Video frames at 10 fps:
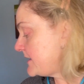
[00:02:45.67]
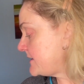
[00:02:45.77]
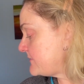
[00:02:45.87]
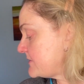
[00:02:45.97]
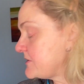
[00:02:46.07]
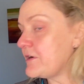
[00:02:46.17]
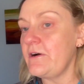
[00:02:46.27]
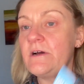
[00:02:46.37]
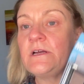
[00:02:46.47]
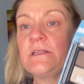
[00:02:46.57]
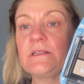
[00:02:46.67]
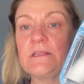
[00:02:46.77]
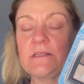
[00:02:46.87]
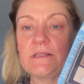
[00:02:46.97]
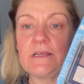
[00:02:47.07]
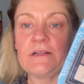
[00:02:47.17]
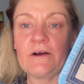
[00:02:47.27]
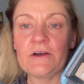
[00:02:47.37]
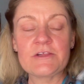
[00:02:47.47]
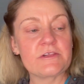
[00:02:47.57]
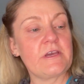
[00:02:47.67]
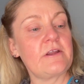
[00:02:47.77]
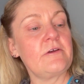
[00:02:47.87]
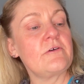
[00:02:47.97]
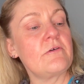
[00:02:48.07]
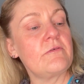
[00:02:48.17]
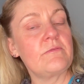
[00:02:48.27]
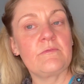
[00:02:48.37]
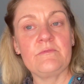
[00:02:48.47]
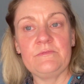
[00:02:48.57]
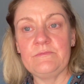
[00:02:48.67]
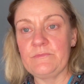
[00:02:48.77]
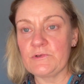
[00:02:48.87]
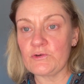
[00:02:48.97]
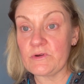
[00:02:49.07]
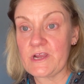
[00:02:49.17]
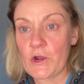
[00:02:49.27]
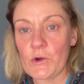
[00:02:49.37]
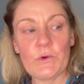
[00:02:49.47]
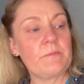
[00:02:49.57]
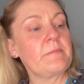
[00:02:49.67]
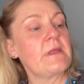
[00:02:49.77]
even got an eyeshadow trio.